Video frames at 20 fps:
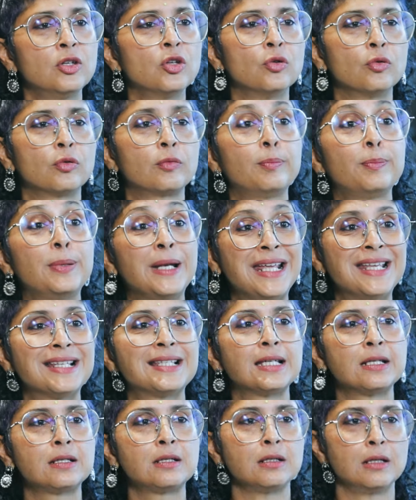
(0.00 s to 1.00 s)
you know,
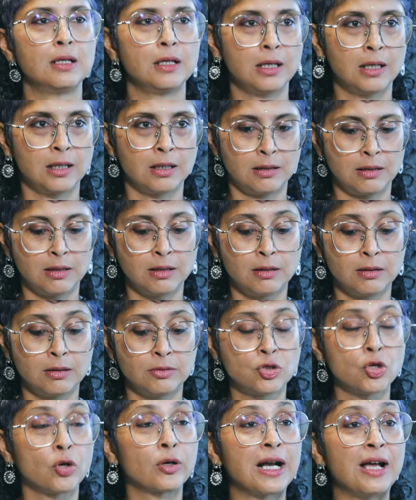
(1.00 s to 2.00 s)
place it
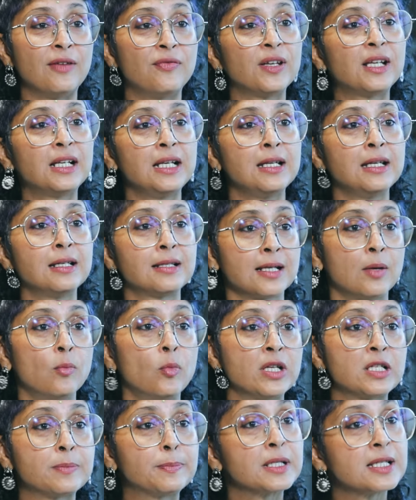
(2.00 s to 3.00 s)
geographically
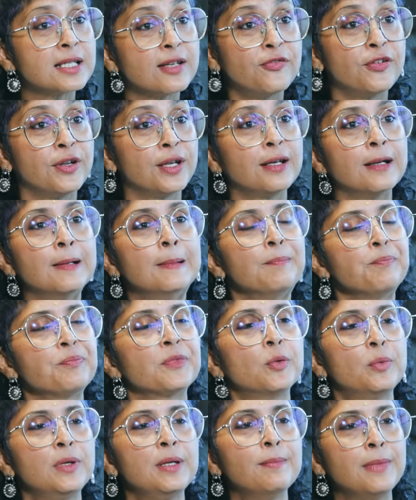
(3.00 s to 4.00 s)
somewhere specific.
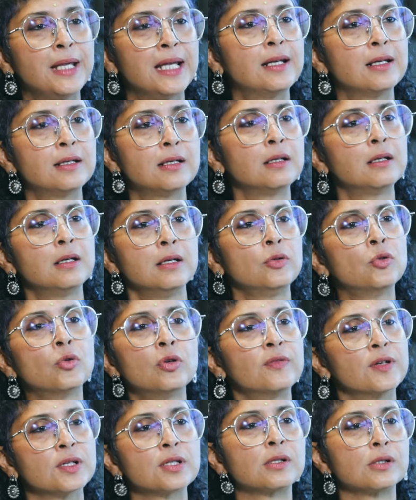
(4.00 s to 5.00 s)
We made it a
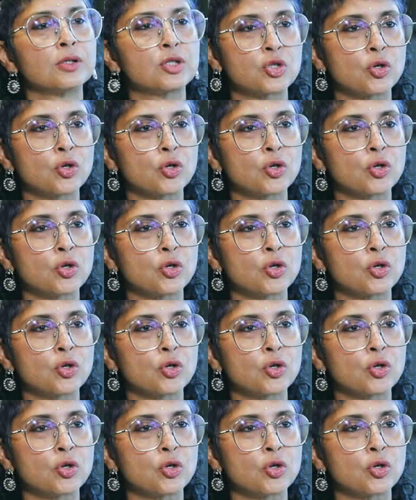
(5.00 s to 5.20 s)
universal